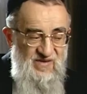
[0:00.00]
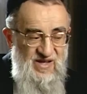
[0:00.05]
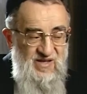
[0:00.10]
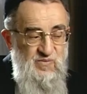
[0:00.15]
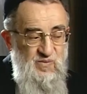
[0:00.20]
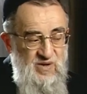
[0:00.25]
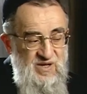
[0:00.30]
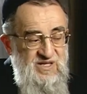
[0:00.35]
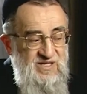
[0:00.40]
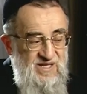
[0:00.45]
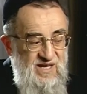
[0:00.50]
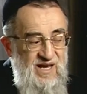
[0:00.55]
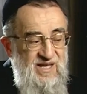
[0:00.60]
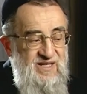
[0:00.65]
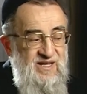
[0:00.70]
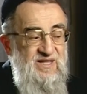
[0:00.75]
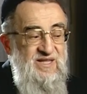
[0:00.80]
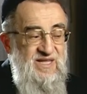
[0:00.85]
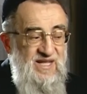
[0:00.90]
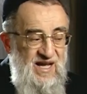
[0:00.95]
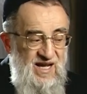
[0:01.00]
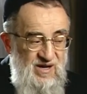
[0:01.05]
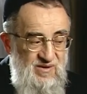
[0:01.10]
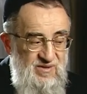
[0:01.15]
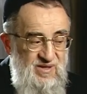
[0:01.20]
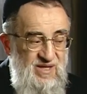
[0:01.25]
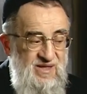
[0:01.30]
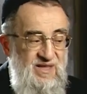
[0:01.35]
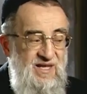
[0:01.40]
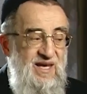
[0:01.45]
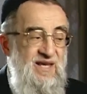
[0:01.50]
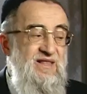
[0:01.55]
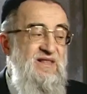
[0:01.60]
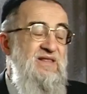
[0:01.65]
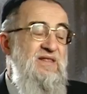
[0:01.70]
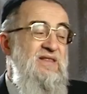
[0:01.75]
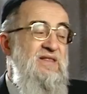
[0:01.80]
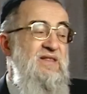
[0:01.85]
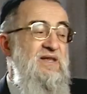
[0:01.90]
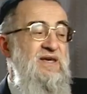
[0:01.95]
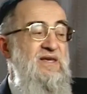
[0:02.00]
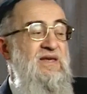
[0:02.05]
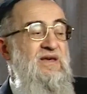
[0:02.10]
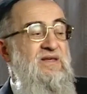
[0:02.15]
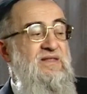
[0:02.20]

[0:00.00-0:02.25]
We stayed in town, and then the,